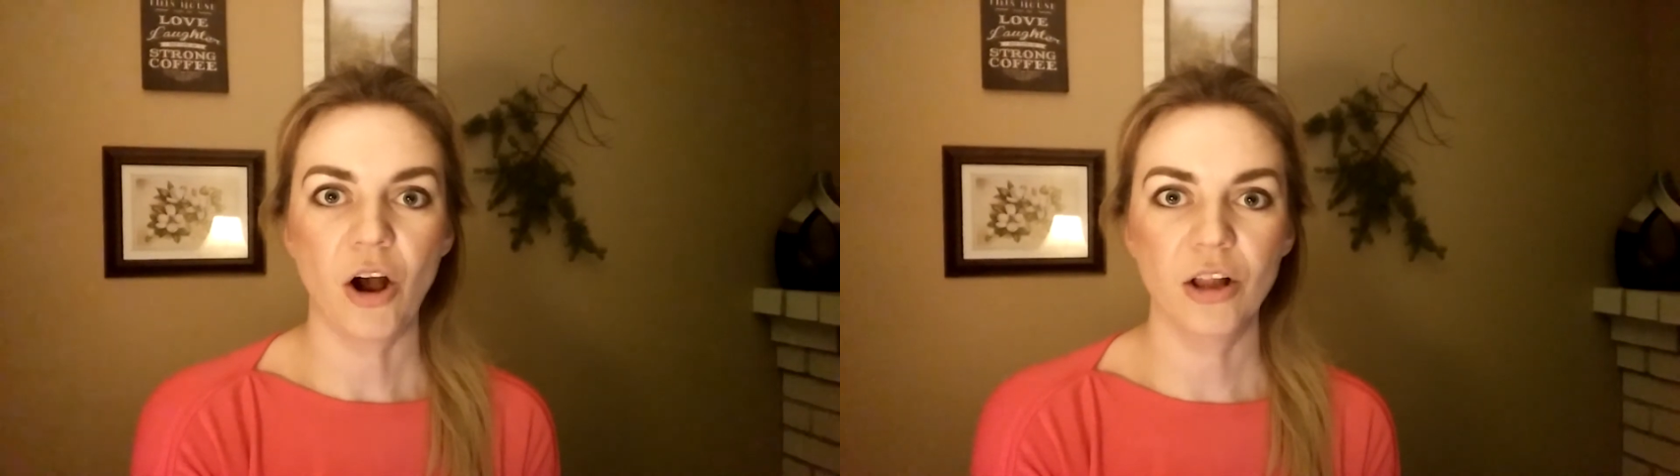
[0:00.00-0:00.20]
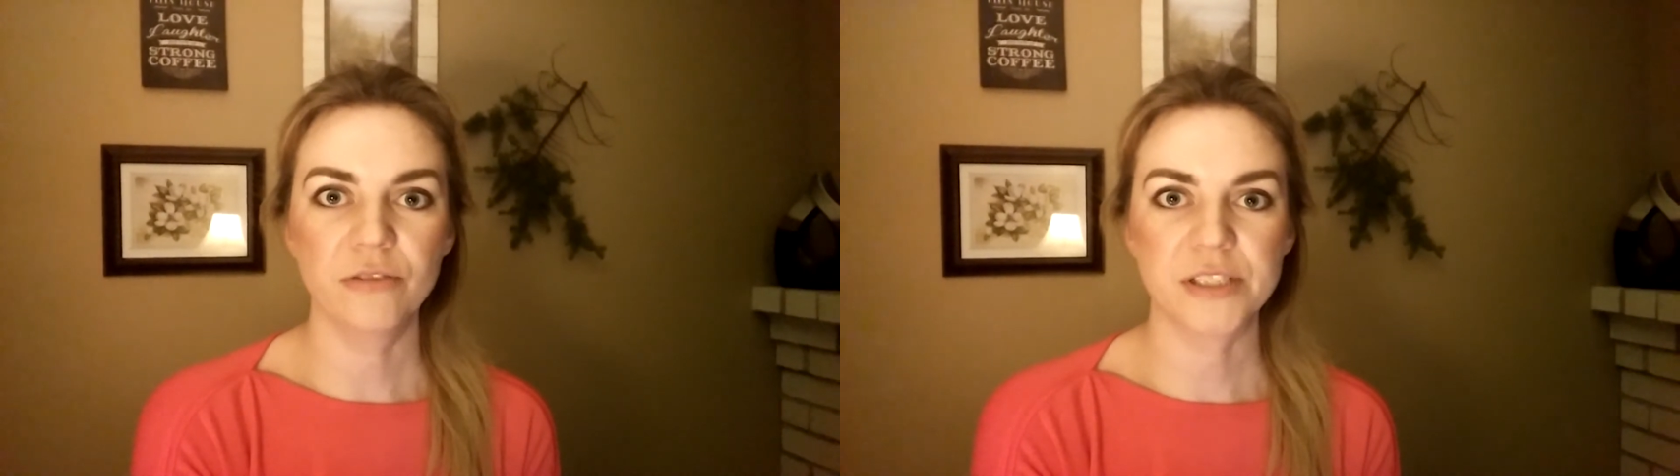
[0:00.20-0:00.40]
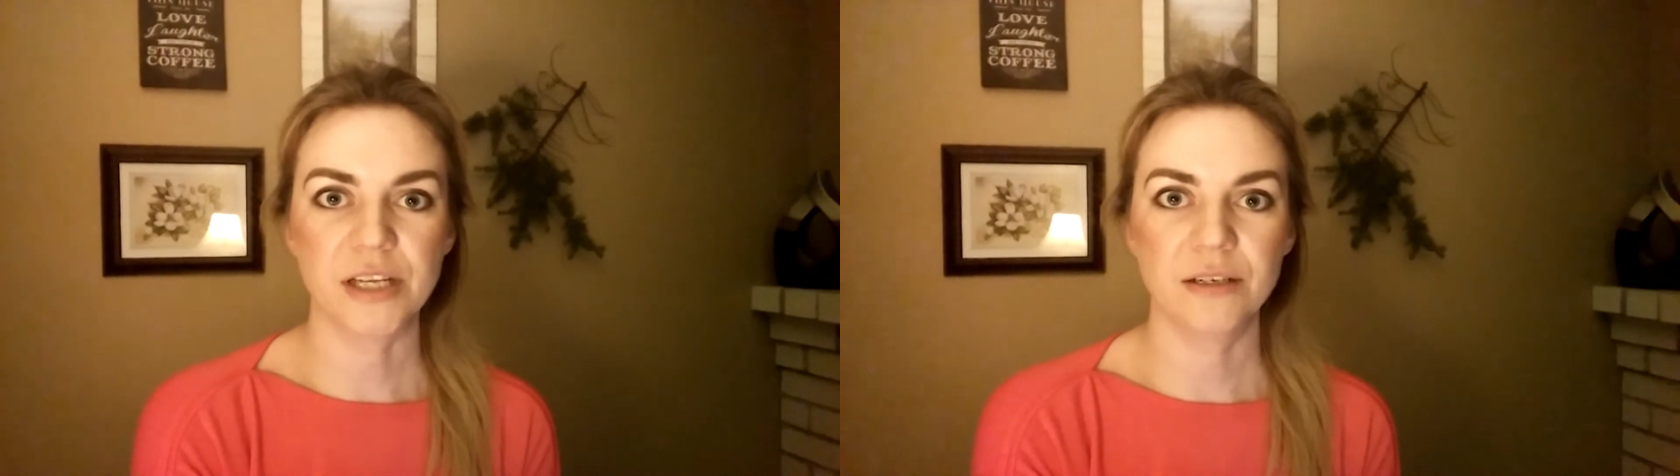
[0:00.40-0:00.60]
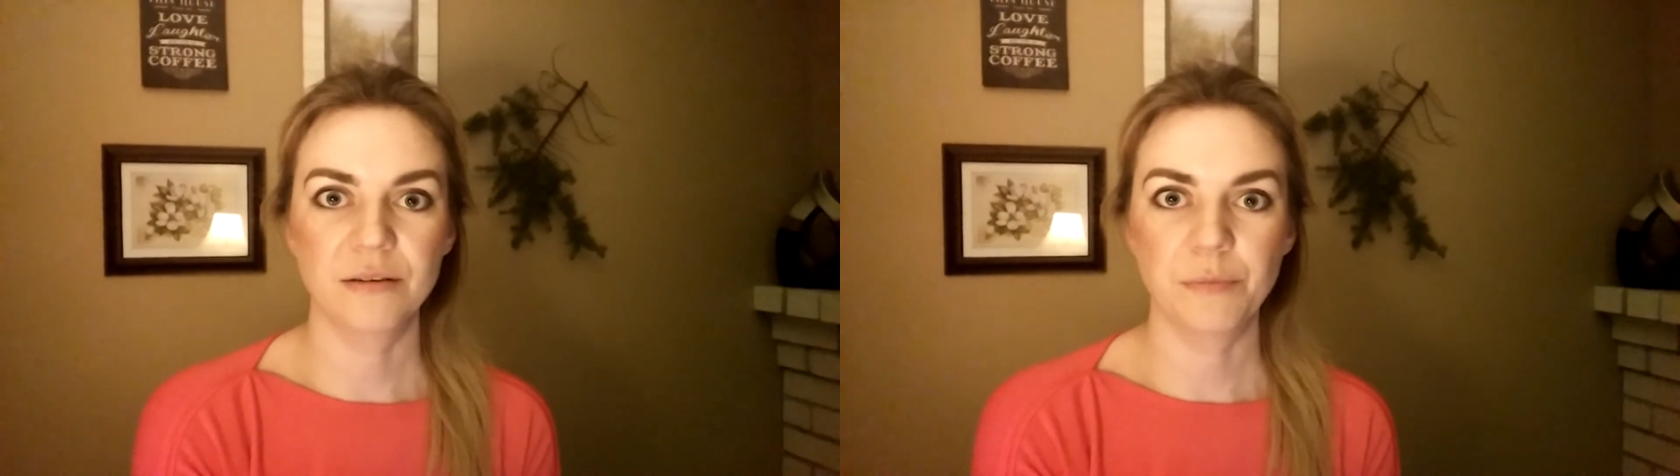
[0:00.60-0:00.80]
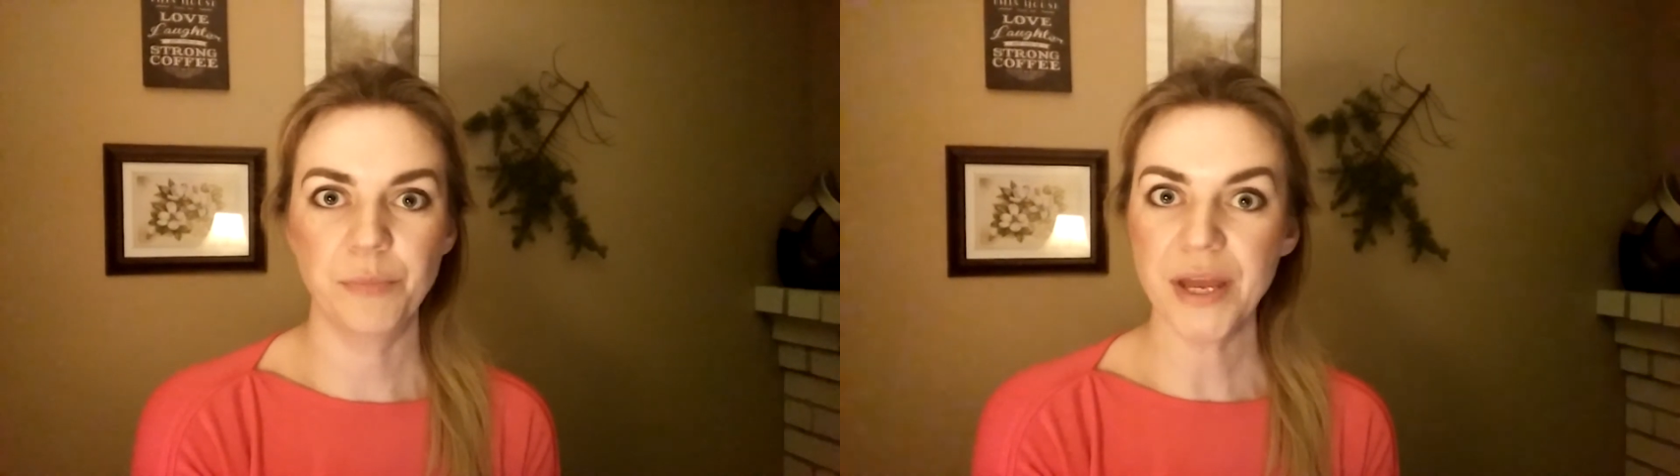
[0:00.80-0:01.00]
all of a
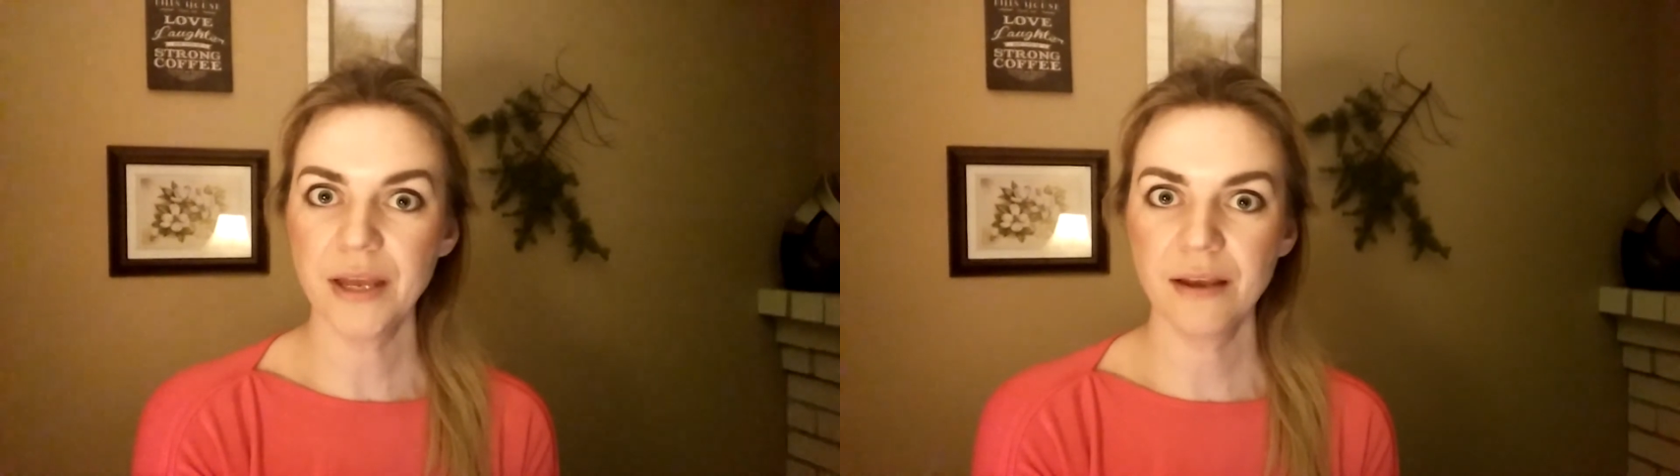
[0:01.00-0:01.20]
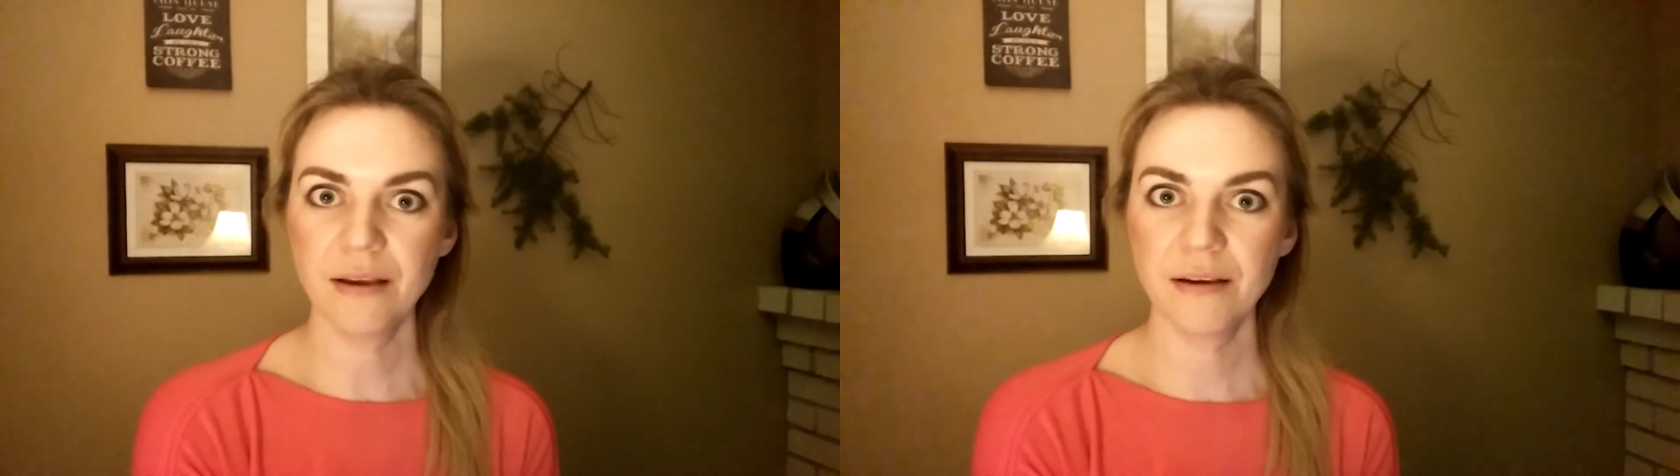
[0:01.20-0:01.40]
sudden, bing,